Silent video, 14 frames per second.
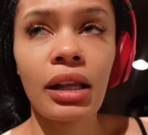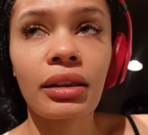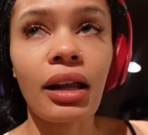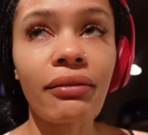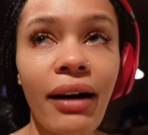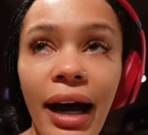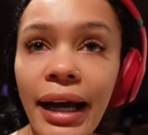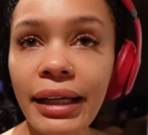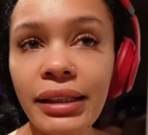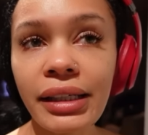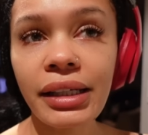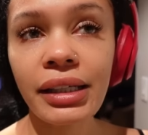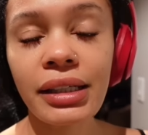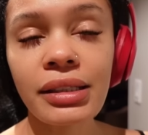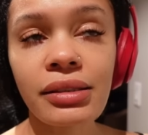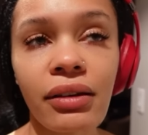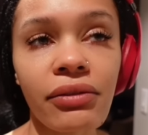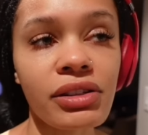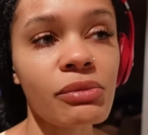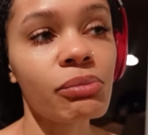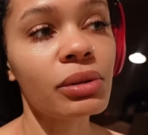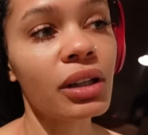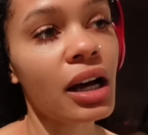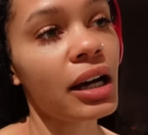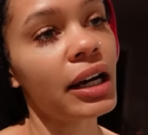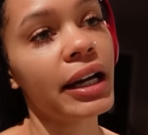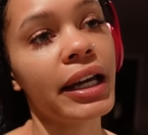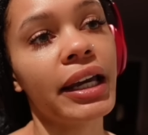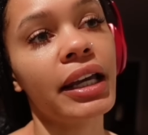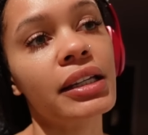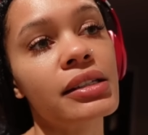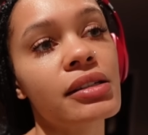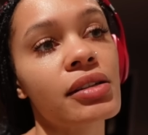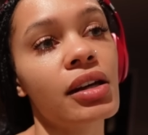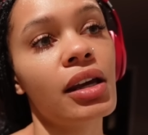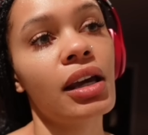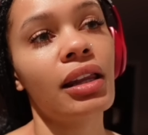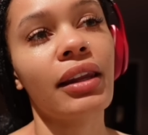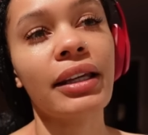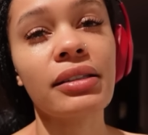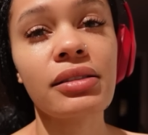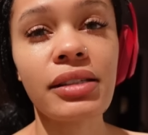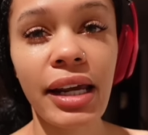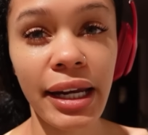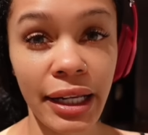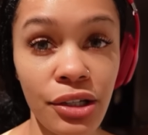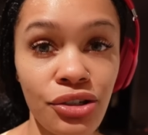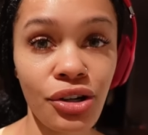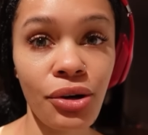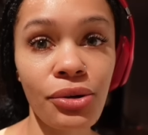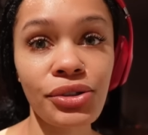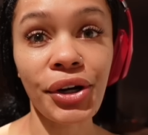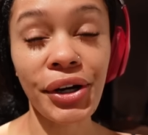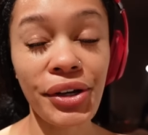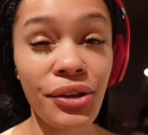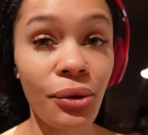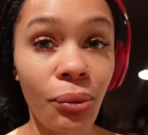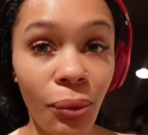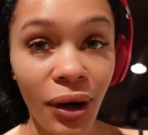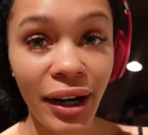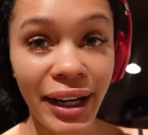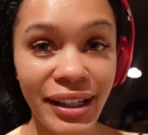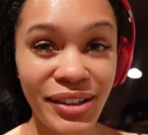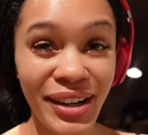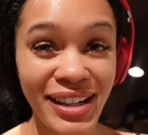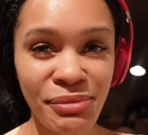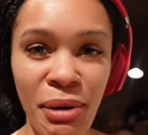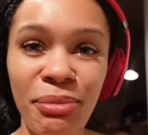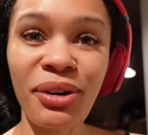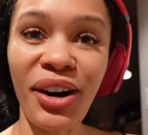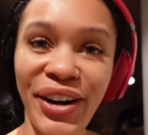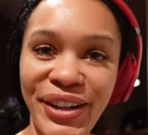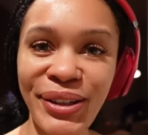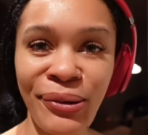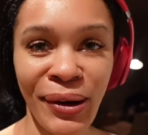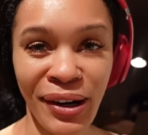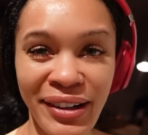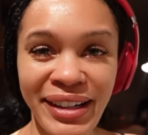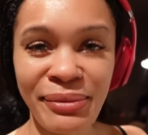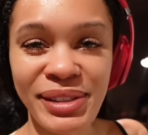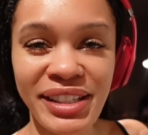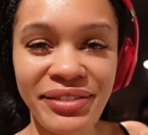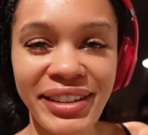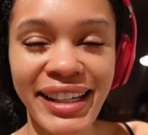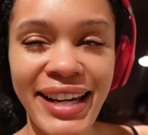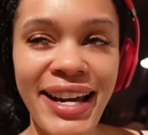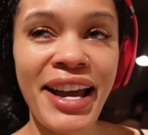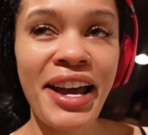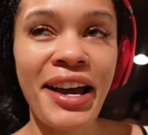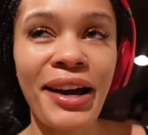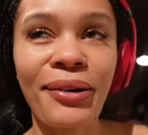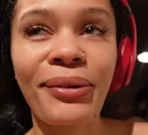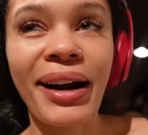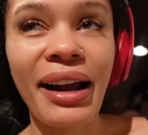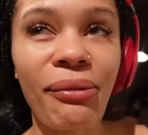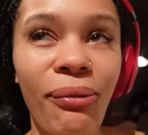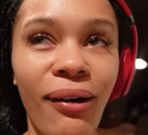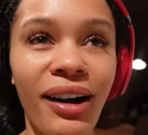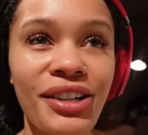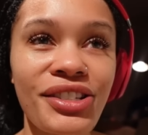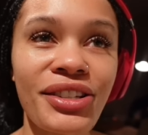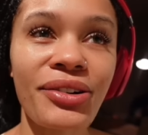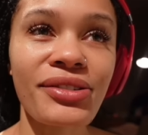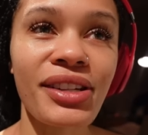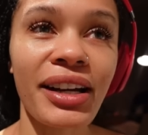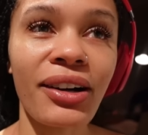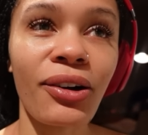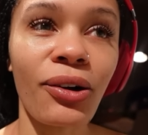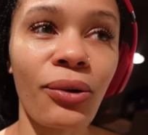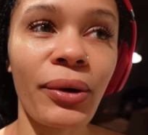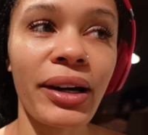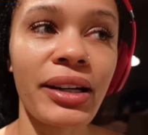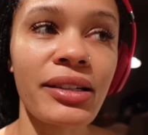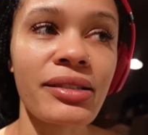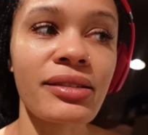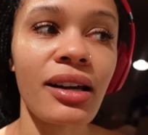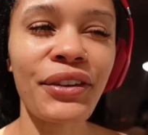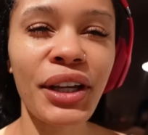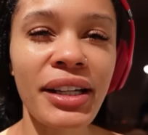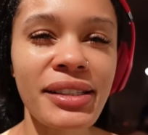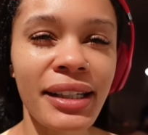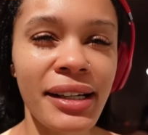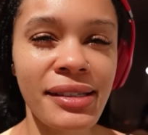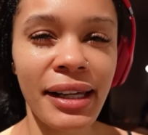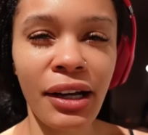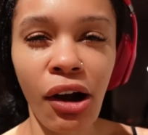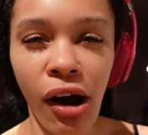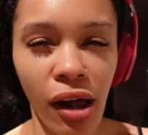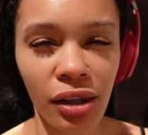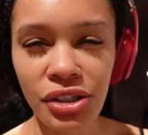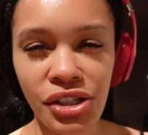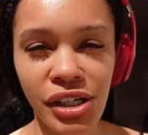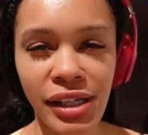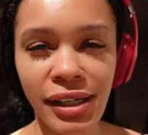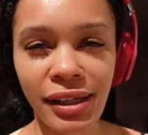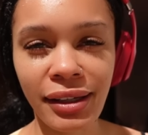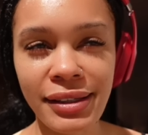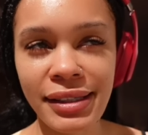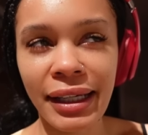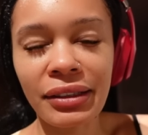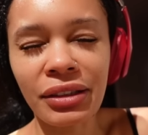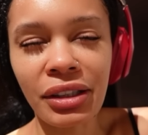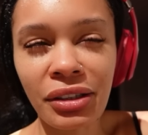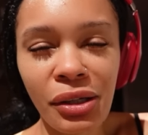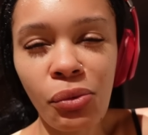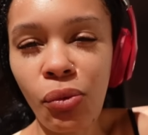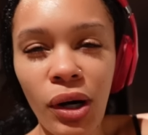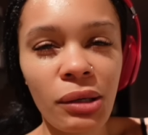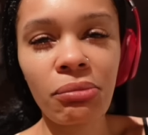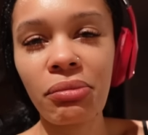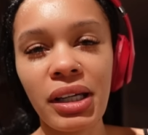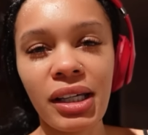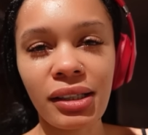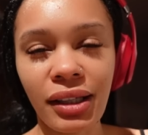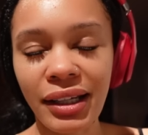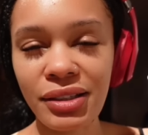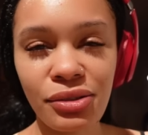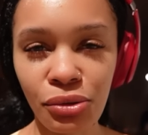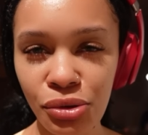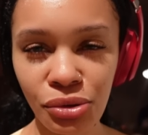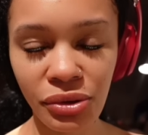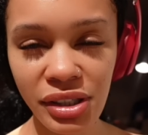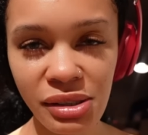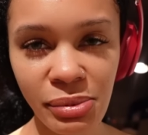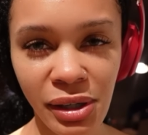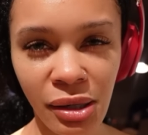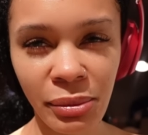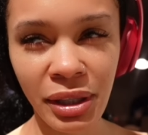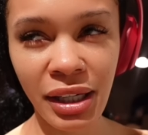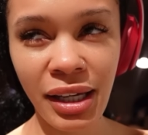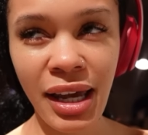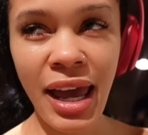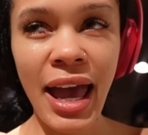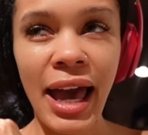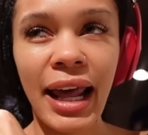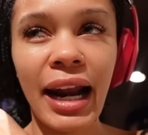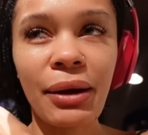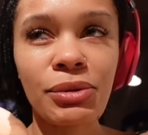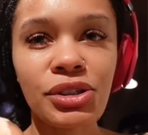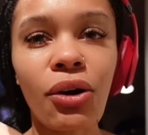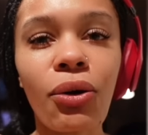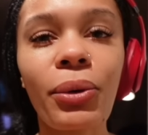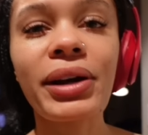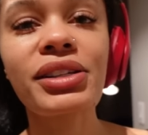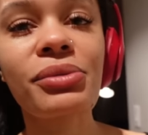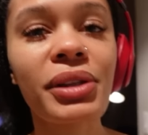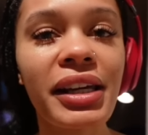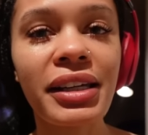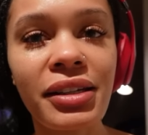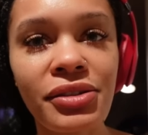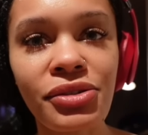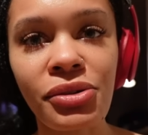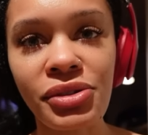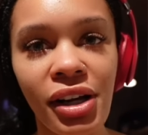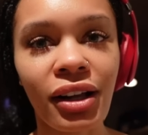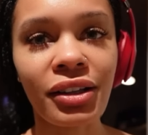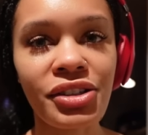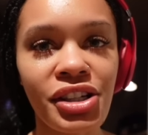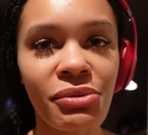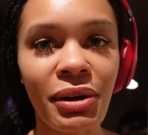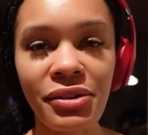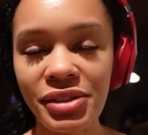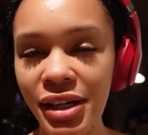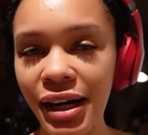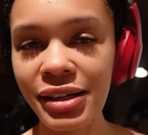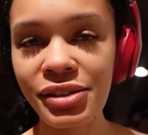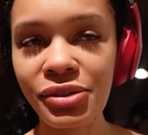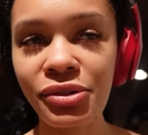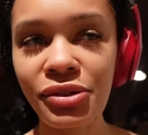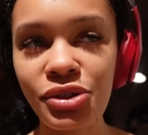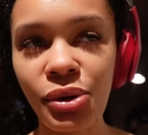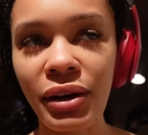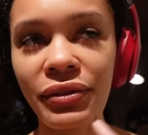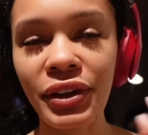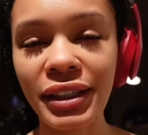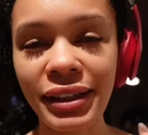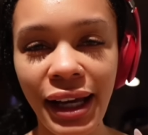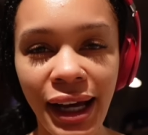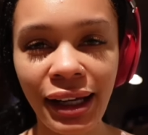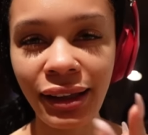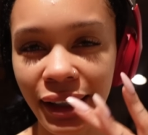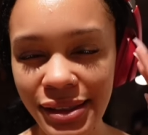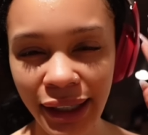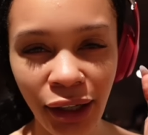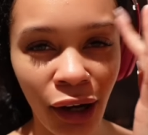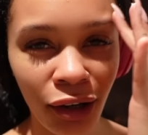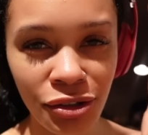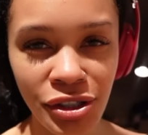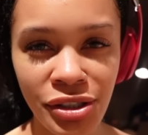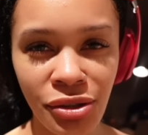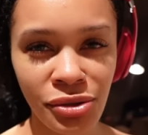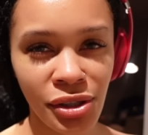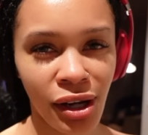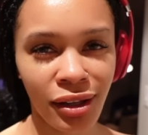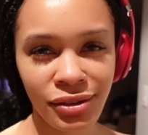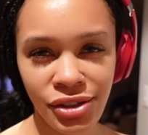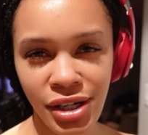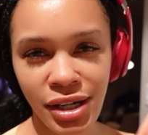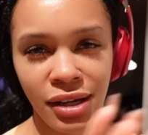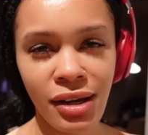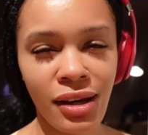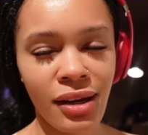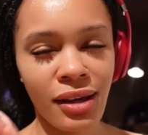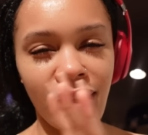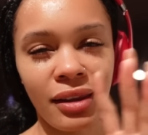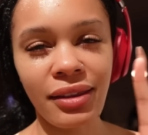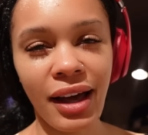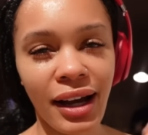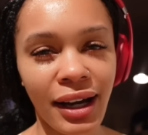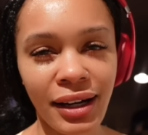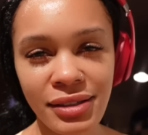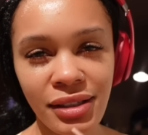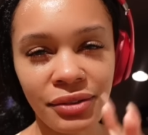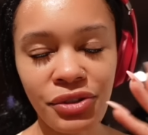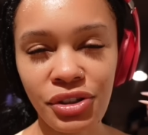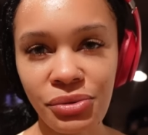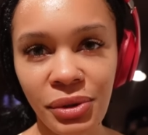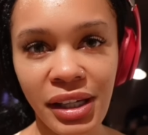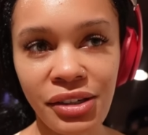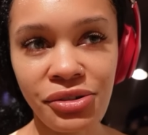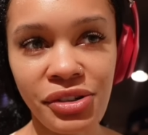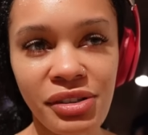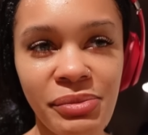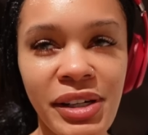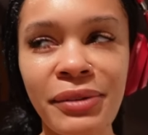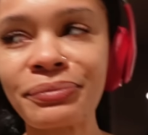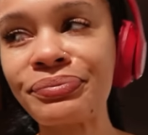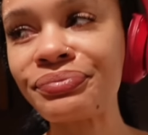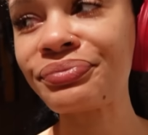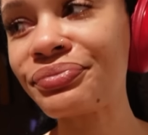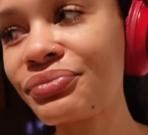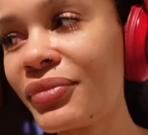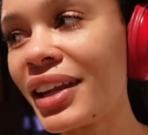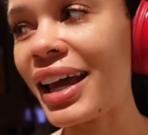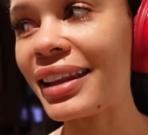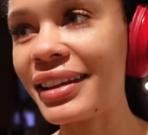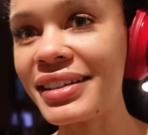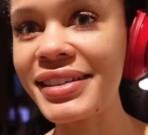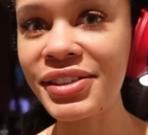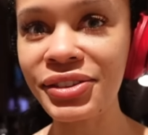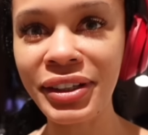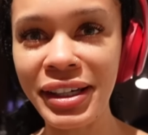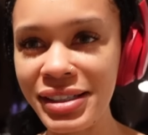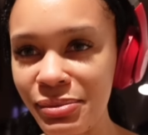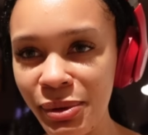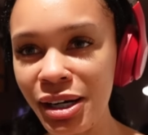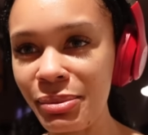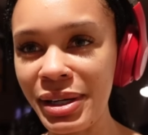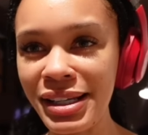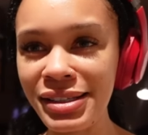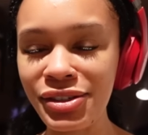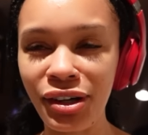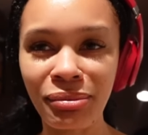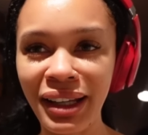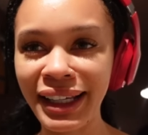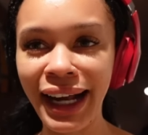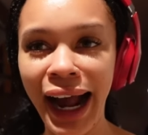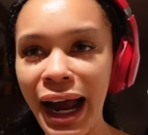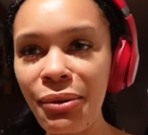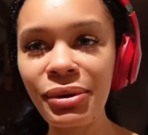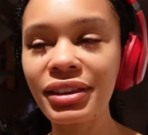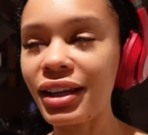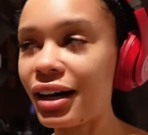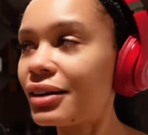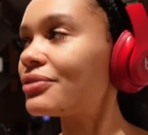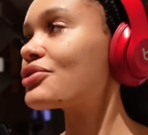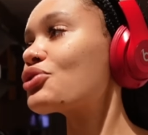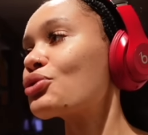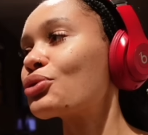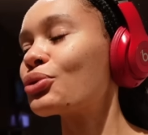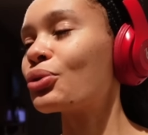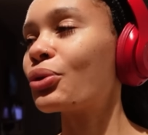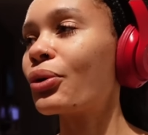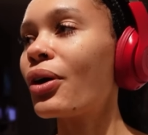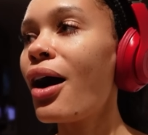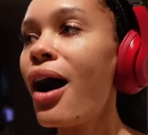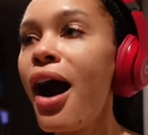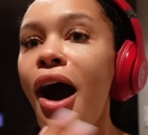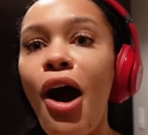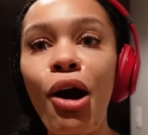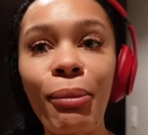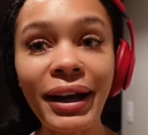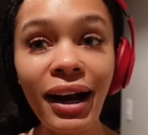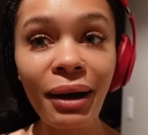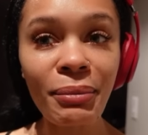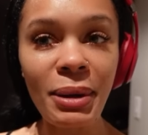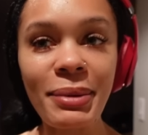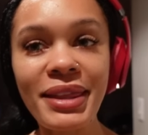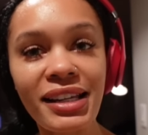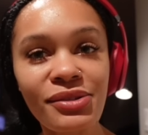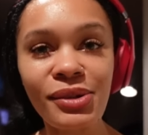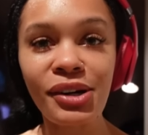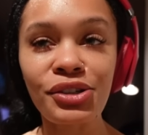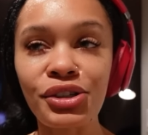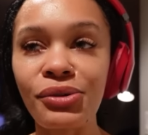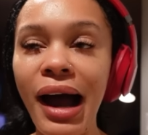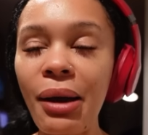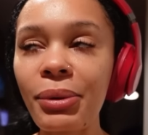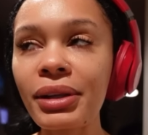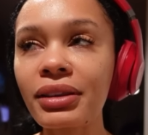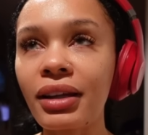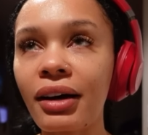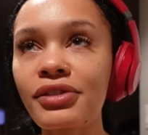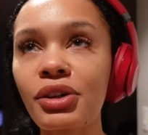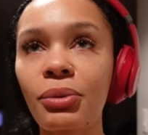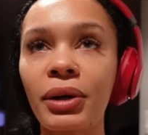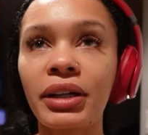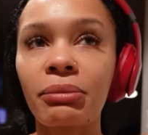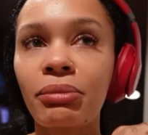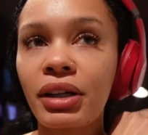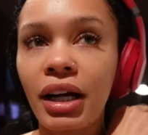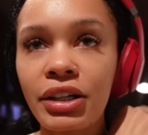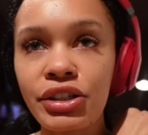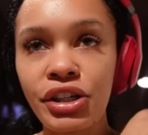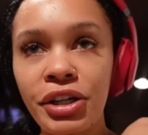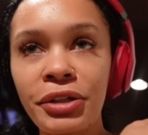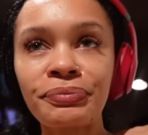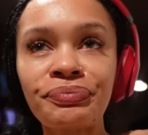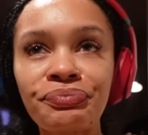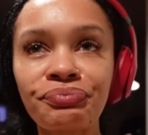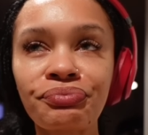Love Island, Love is Blind, like dating shows, Are You the One? You guys remember Are You the One on MTV? When I watch those, I always I feel like it's like a psychology. It's like literally one big like social experiment. And I was always really into sociology when I was in high school. So I feel like that, like psychology, sociology, that kind of stuff just really interests me and these things are like experiments so i'm like i would love to oh my god maybe that's what i'll do i would love to work in production